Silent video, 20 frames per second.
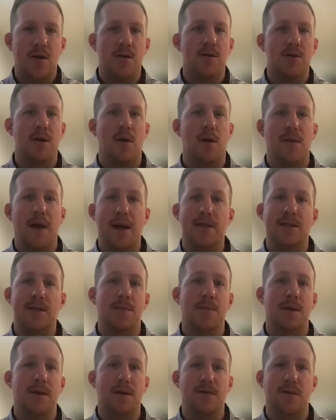So that's
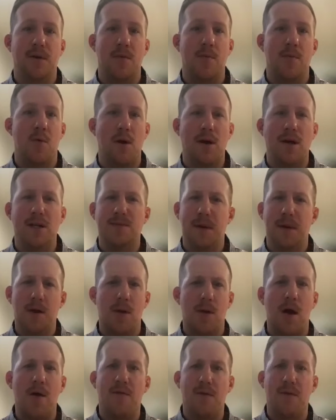something that's very important. It's been
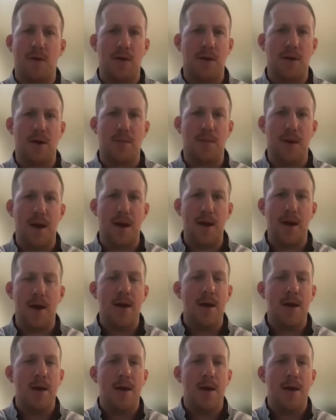around for a little bit,